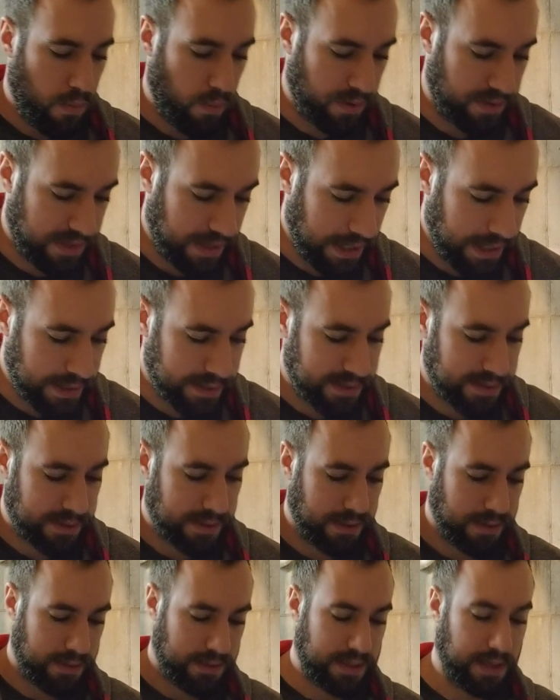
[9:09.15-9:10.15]
With
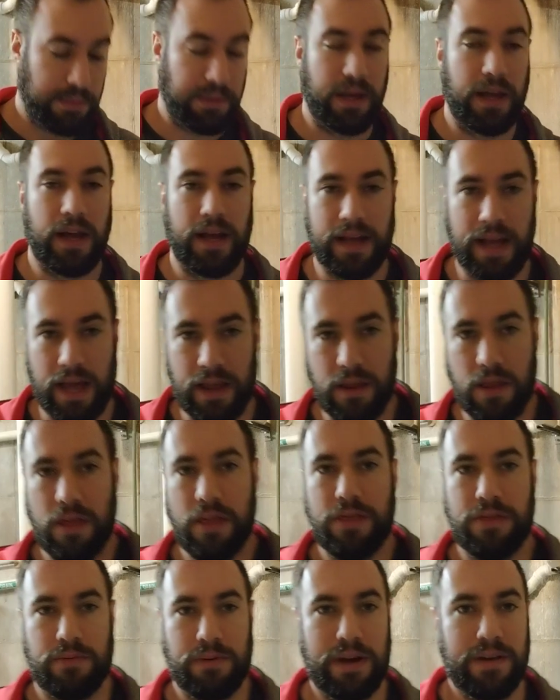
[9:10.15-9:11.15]
these, typically again,
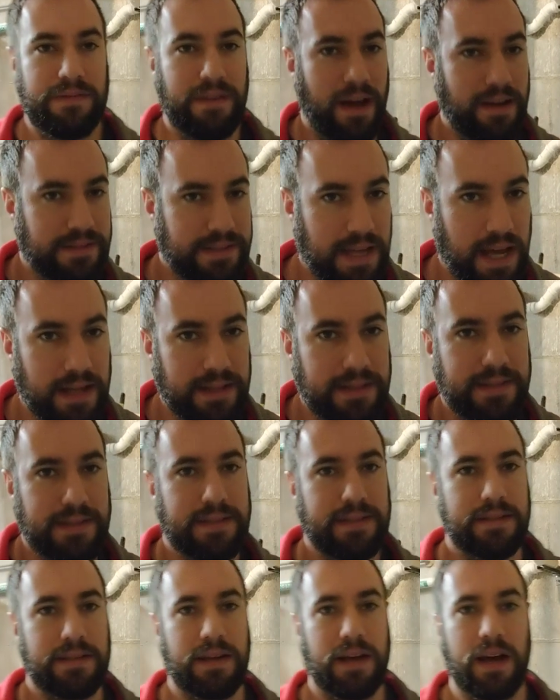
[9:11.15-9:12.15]
3 to 5
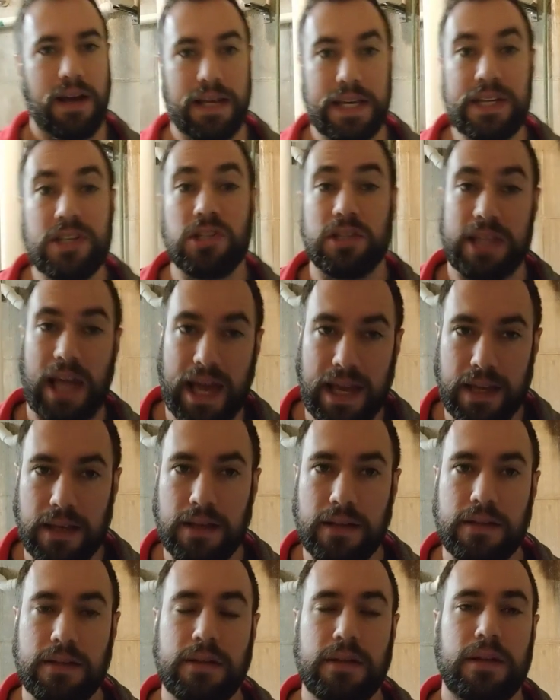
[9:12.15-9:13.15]
sets each leg.